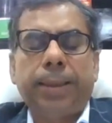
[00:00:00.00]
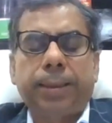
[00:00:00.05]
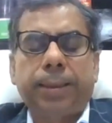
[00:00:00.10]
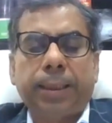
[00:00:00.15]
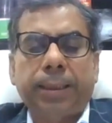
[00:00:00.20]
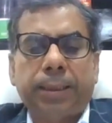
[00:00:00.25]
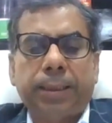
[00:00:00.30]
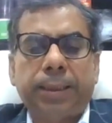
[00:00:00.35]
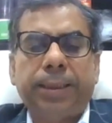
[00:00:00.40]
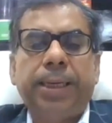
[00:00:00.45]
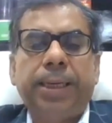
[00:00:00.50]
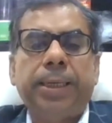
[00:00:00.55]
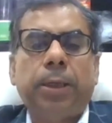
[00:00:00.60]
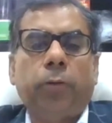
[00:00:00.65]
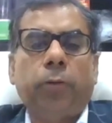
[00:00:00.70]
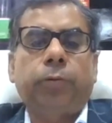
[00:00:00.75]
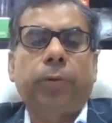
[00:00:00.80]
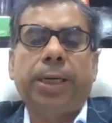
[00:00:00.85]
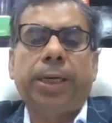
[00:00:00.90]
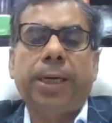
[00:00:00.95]
a
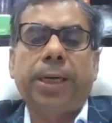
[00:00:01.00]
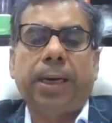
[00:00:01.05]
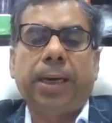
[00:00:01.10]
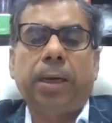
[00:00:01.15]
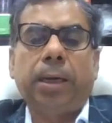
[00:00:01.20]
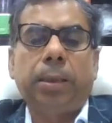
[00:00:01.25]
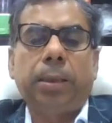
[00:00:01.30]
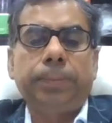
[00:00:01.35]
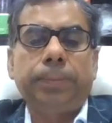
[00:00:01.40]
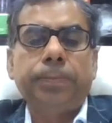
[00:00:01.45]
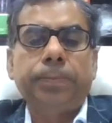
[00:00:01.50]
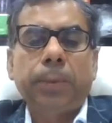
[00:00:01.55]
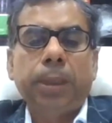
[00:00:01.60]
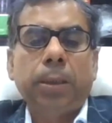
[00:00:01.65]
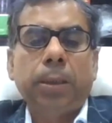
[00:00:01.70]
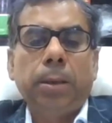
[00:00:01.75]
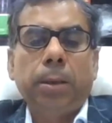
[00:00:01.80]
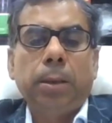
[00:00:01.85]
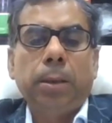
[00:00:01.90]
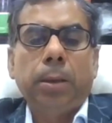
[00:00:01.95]
resident of India,
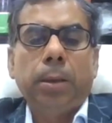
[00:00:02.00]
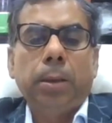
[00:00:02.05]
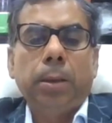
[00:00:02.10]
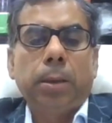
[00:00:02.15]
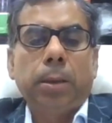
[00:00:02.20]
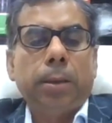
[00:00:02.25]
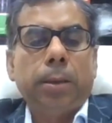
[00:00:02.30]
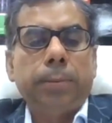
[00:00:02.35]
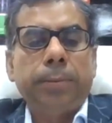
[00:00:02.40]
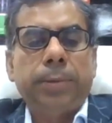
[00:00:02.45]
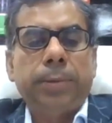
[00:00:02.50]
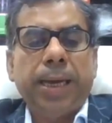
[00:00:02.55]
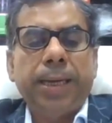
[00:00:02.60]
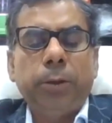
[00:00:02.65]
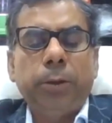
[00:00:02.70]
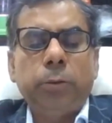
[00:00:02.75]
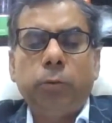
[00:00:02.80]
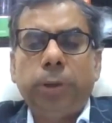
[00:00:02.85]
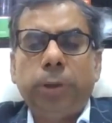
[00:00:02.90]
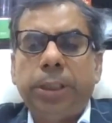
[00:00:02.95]

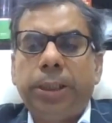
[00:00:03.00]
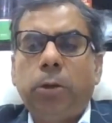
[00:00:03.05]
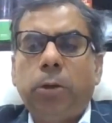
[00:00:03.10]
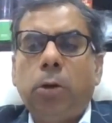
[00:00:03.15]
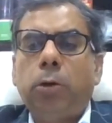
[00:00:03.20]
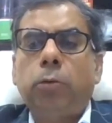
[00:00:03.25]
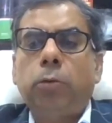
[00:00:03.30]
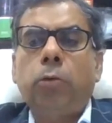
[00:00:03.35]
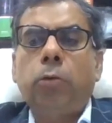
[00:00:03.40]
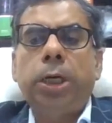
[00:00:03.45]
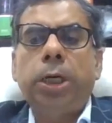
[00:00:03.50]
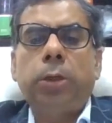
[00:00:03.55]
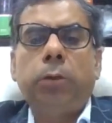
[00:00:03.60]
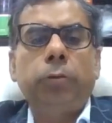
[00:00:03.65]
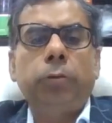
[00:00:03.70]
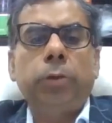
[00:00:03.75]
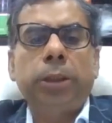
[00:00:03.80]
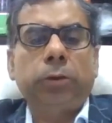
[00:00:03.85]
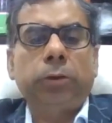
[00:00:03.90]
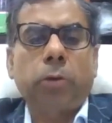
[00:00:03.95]
then you need not go
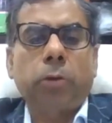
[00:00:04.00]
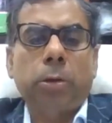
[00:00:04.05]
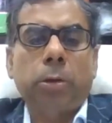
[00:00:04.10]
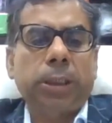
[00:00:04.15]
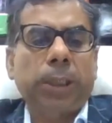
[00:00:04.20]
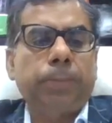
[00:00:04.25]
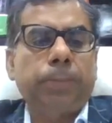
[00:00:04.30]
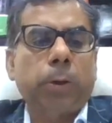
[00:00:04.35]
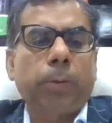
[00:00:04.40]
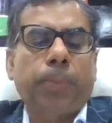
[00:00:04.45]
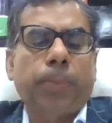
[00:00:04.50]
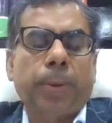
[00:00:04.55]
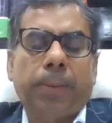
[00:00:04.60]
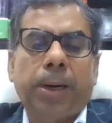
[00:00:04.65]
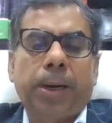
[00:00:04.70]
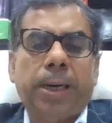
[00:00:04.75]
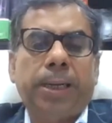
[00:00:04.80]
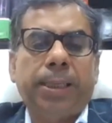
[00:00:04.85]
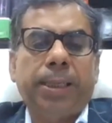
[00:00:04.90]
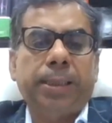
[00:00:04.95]
into this concept of
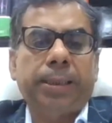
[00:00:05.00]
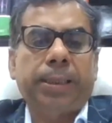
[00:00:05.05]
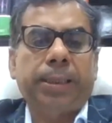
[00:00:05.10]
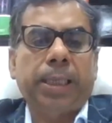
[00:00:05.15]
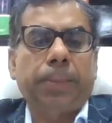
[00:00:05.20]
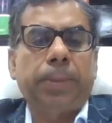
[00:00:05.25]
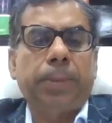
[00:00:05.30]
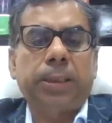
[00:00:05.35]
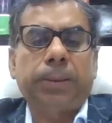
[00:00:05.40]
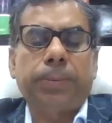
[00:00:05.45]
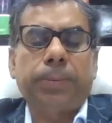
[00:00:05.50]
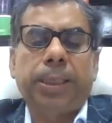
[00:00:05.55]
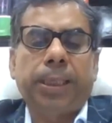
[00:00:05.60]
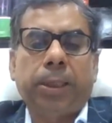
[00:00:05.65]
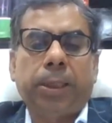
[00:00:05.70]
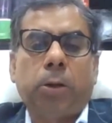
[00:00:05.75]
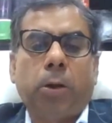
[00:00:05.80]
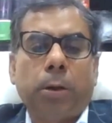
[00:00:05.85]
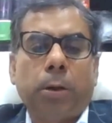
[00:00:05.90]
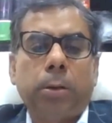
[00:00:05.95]
permanent
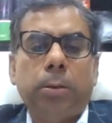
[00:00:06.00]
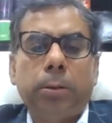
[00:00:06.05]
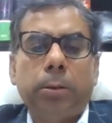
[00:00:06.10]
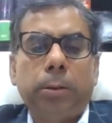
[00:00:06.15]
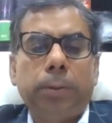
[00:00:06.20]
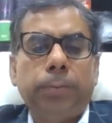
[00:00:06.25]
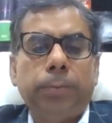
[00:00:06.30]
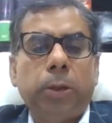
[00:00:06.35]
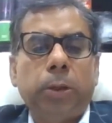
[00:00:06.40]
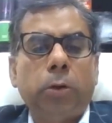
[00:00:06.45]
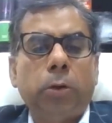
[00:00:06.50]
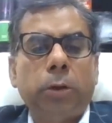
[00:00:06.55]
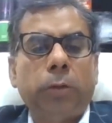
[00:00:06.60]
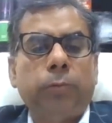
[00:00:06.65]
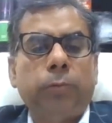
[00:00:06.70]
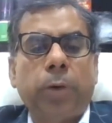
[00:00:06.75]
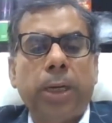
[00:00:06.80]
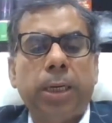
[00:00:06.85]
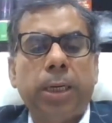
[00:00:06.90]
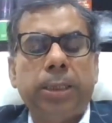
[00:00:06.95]
establishment and all. Because
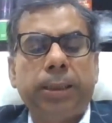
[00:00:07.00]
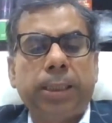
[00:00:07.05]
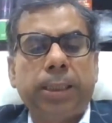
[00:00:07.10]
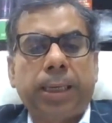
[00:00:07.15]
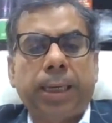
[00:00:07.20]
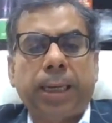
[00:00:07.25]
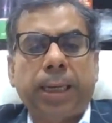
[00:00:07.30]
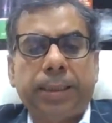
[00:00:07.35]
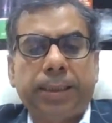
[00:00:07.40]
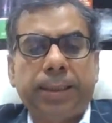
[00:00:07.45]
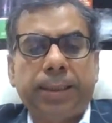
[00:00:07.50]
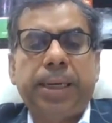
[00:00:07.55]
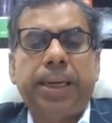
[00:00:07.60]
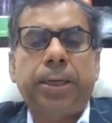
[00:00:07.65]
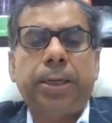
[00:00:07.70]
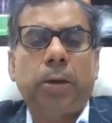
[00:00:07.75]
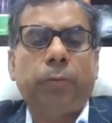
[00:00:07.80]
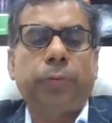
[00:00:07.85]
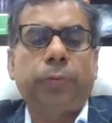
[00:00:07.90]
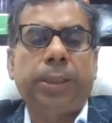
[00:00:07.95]
of one is a
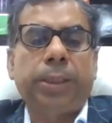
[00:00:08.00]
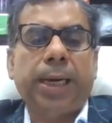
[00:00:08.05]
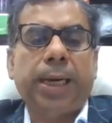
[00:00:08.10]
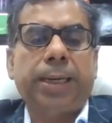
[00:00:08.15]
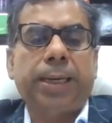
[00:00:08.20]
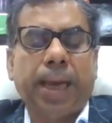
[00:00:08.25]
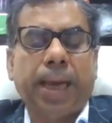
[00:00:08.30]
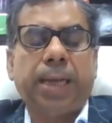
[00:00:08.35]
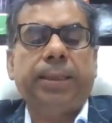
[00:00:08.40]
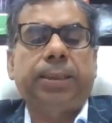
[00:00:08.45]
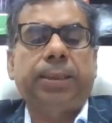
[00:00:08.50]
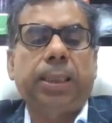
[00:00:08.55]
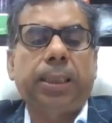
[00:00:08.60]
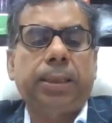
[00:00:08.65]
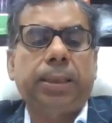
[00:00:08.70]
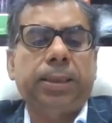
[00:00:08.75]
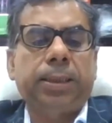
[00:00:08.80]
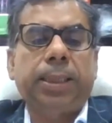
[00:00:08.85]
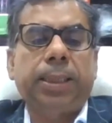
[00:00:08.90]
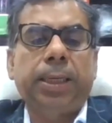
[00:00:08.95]
resident of India, tax
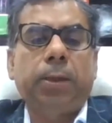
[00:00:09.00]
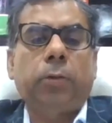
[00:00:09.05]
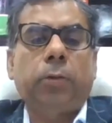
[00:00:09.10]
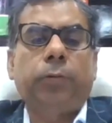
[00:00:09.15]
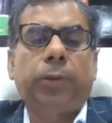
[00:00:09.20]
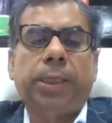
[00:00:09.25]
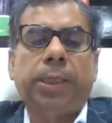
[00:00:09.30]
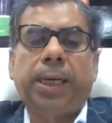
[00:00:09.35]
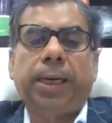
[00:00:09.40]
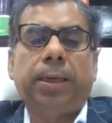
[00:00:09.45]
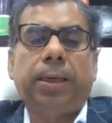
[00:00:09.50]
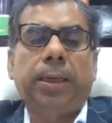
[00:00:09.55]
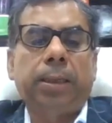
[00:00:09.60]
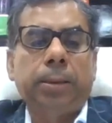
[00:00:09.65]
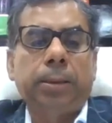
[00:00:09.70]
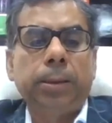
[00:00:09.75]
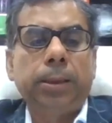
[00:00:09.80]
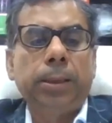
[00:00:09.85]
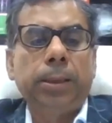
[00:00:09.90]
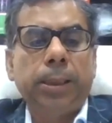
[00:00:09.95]
resident of India,
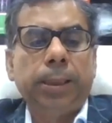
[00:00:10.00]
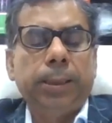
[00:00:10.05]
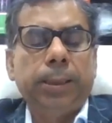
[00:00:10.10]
